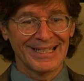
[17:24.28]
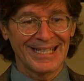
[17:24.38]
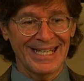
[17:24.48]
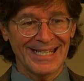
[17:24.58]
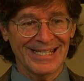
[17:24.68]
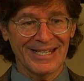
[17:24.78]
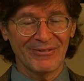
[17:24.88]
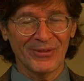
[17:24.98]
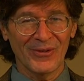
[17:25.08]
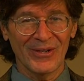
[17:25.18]
is
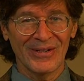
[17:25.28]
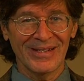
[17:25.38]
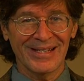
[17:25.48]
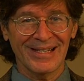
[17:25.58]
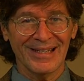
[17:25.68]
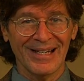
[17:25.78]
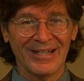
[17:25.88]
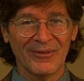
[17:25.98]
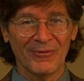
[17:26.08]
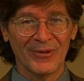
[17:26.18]
given words like
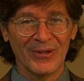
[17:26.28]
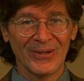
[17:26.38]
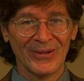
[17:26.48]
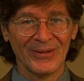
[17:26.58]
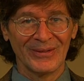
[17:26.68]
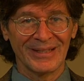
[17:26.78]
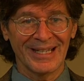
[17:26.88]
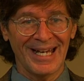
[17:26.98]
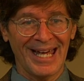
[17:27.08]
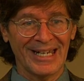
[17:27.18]
rude
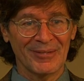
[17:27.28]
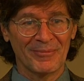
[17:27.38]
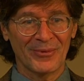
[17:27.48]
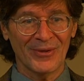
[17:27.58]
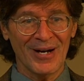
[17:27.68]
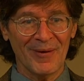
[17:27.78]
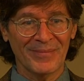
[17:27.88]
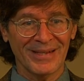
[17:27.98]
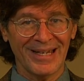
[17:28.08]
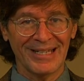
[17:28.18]
and
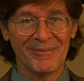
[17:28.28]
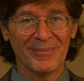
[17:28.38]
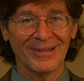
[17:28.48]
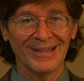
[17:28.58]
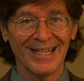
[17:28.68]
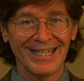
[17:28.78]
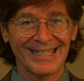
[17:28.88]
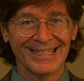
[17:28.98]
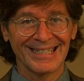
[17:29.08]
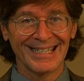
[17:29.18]
abrupt and
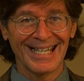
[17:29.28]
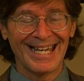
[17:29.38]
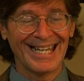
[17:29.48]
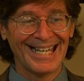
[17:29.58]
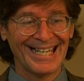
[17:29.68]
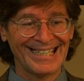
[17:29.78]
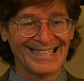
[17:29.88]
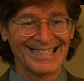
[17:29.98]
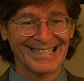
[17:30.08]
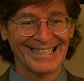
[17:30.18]
impolite
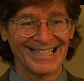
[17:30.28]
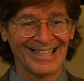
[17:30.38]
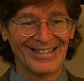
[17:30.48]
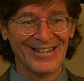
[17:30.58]
and, you know,